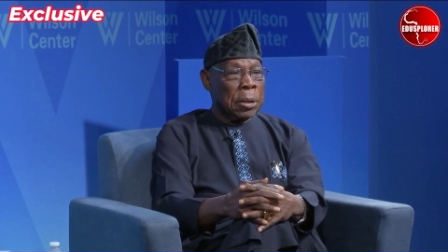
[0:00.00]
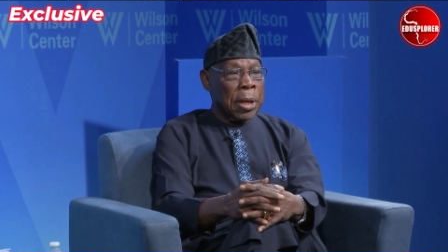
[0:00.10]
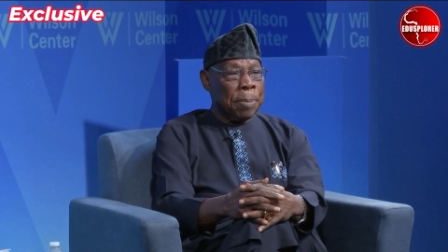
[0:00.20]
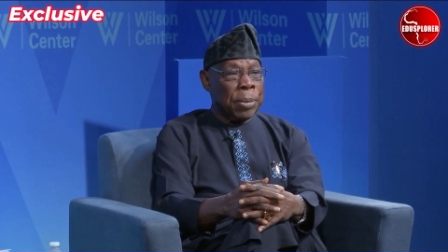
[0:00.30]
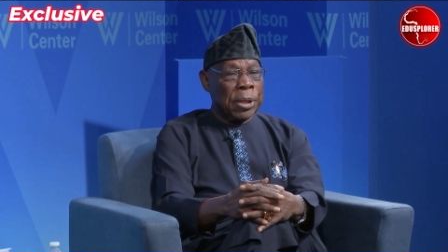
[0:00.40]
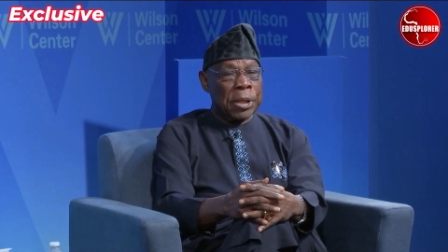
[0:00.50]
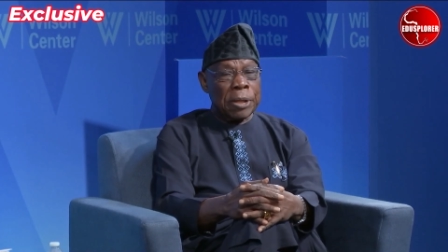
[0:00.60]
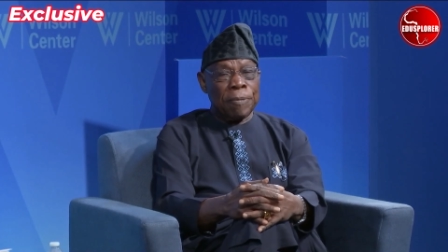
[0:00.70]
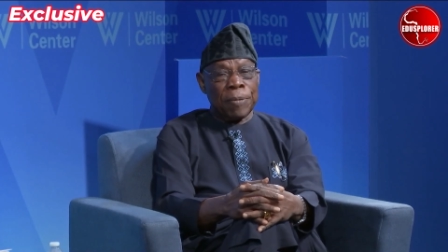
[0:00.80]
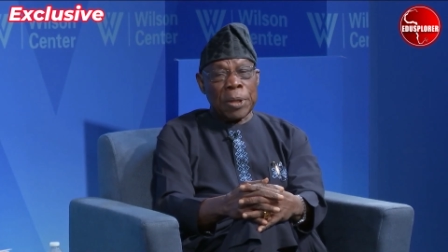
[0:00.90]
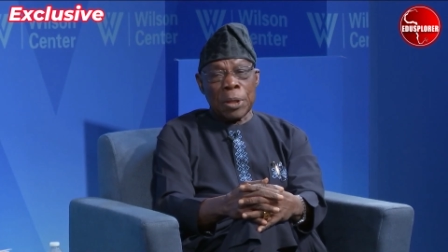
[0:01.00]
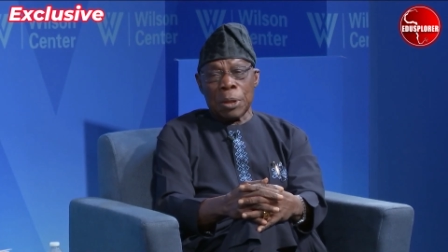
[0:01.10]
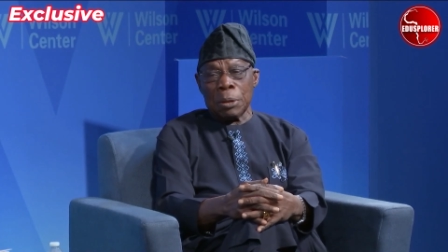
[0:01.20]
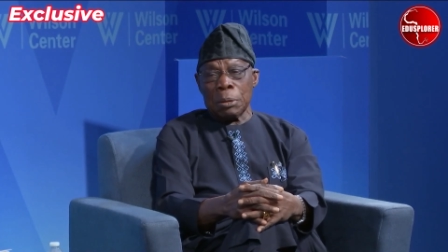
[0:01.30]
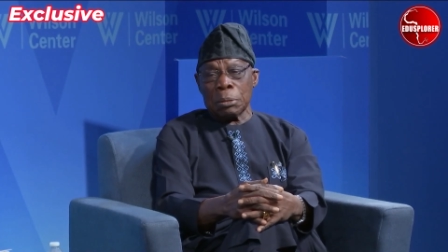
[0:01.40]
I believe the
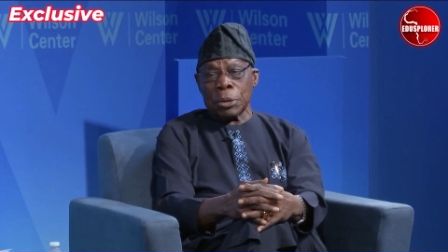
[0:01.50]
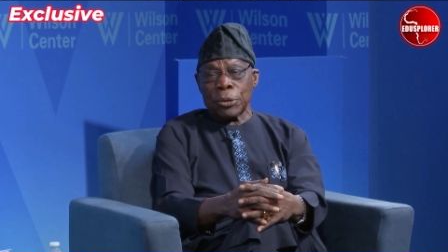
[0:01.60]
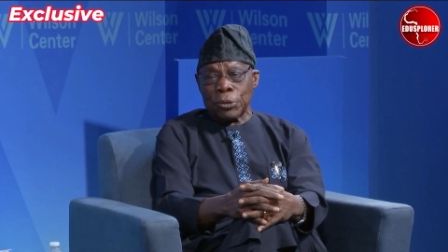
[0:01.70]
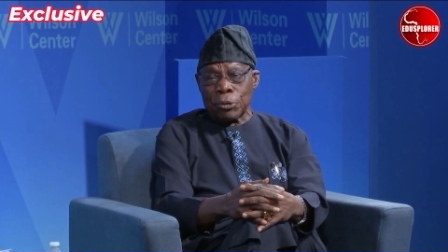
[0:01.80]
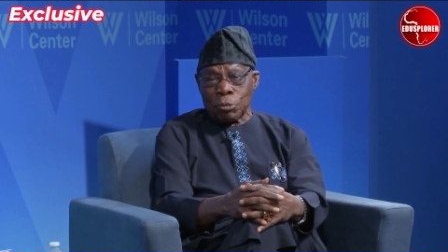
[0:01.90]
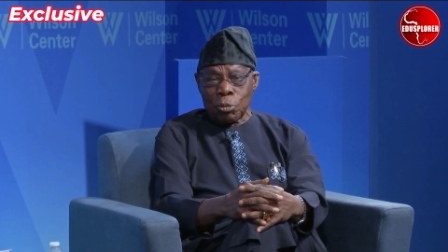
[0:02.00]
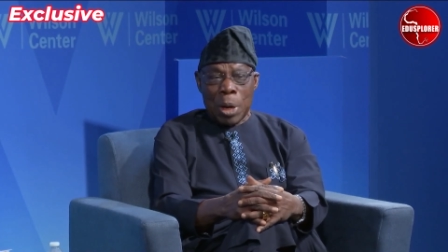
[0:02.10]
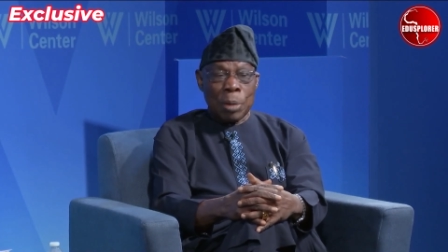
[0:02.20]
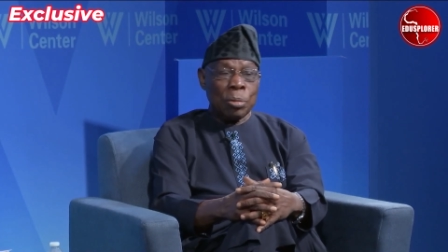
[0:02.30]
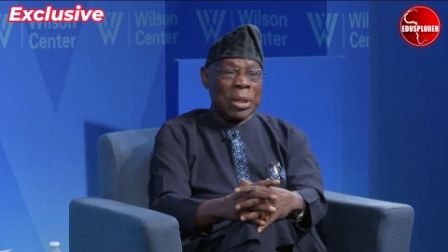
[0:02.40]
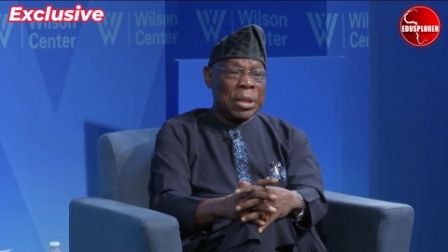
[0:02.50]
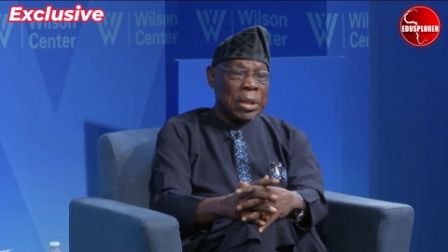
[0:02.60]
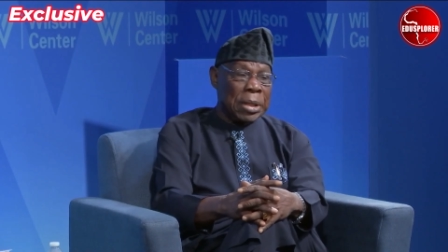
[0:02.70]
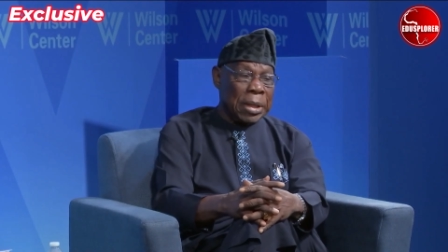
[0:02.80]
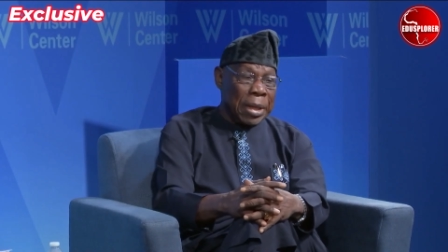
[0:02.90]
reason why we
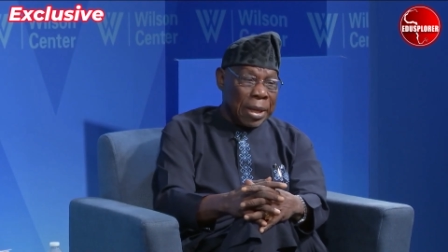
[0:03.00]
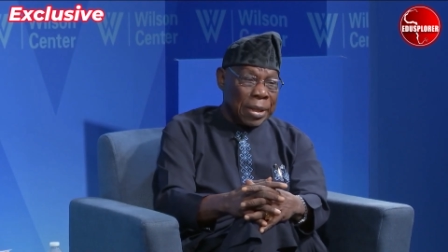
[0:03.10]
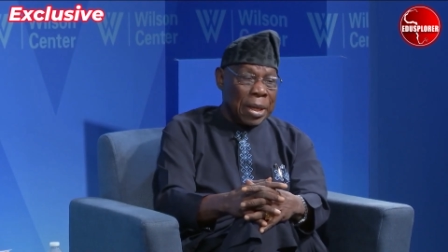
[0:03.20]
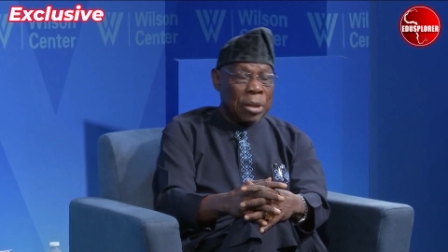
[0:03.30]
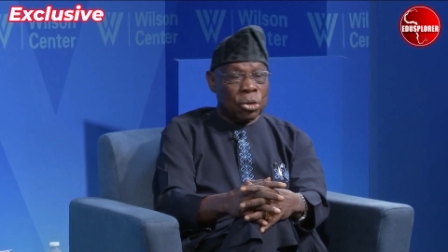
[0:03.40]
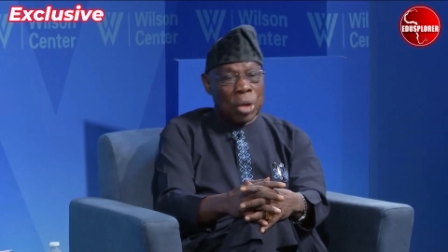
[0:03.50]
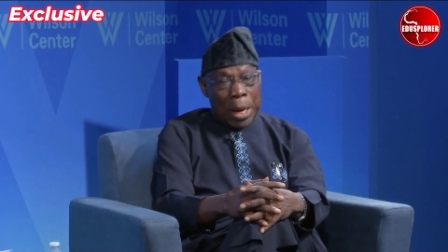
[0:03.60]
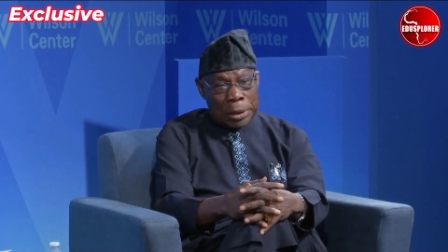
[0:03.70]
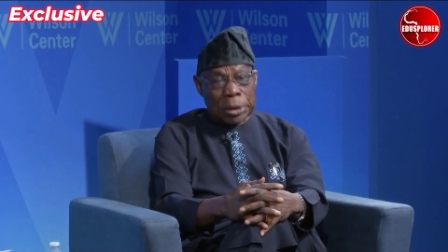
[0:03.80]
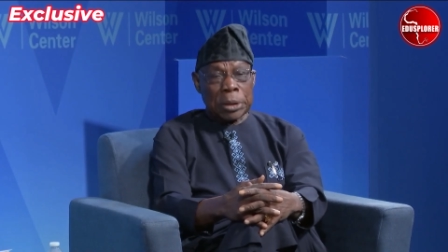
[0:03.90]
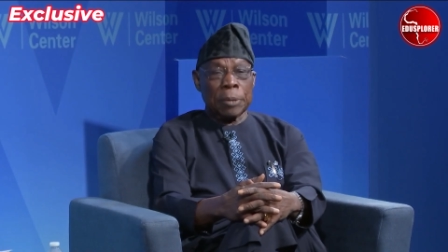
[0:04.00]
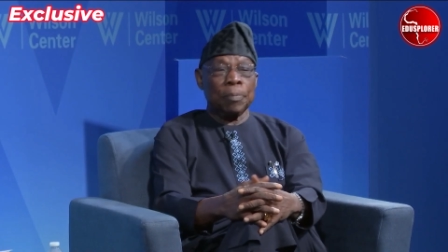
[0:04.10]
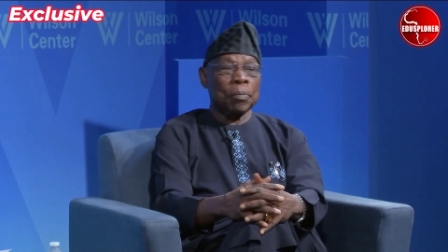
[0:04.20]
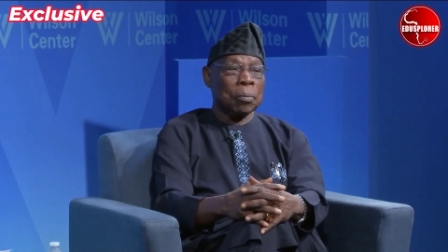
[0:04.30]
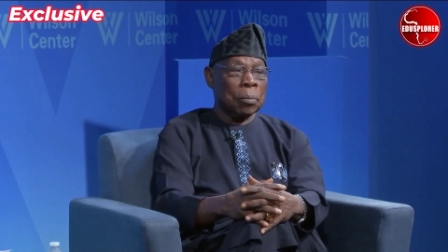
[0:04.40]
didn't get that right
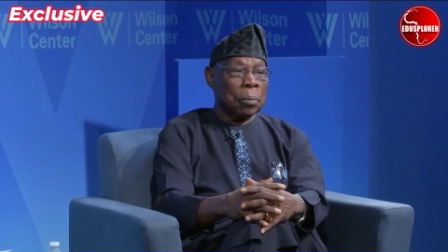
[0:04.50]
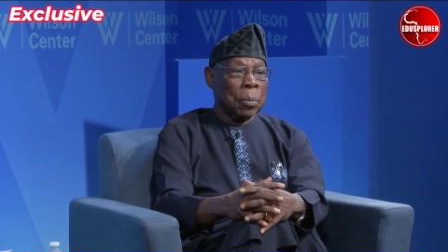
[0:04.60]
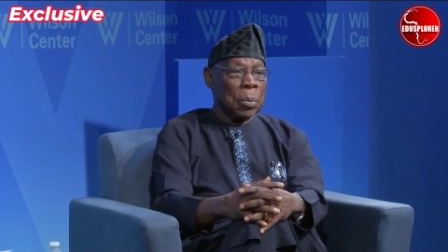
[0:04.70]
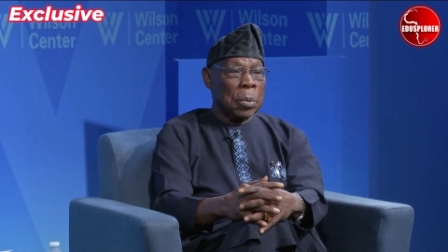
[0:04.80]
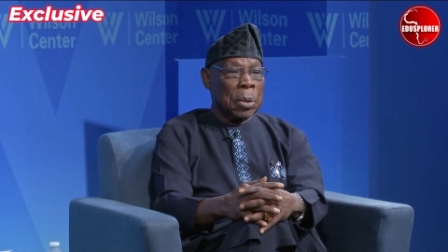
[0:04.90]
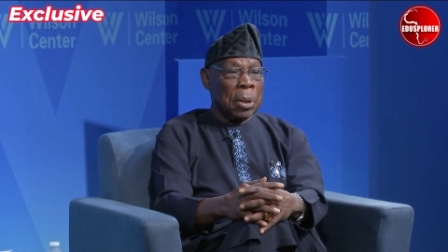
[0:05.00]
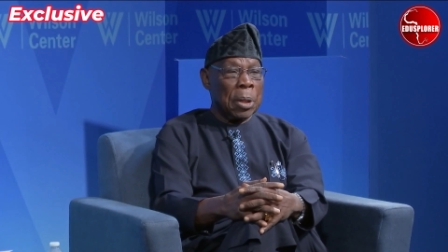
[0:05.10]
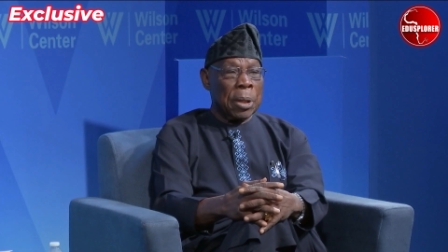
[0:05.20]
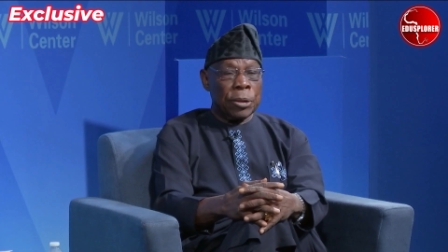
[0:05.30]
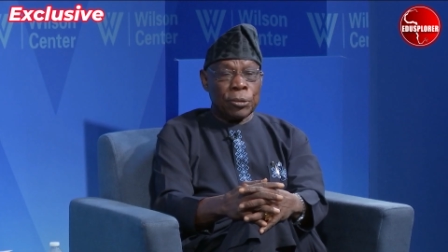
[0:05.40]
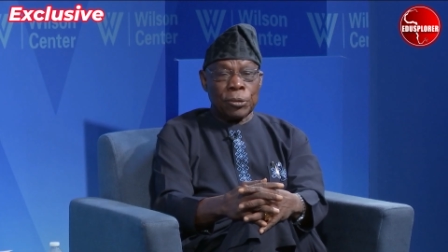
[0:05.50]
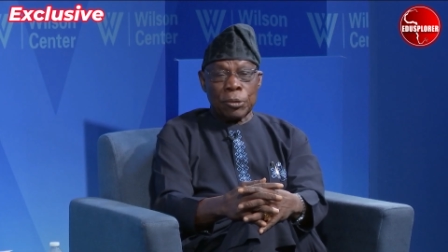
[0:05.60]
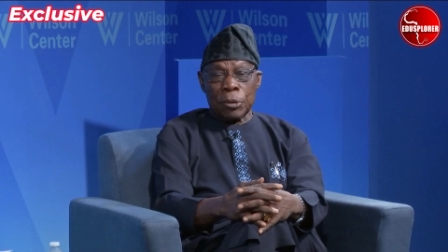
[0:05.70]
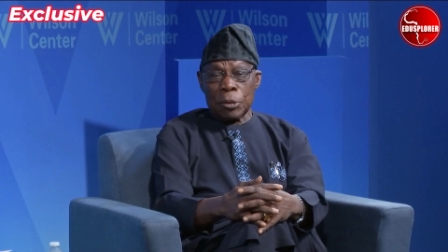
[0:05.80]
is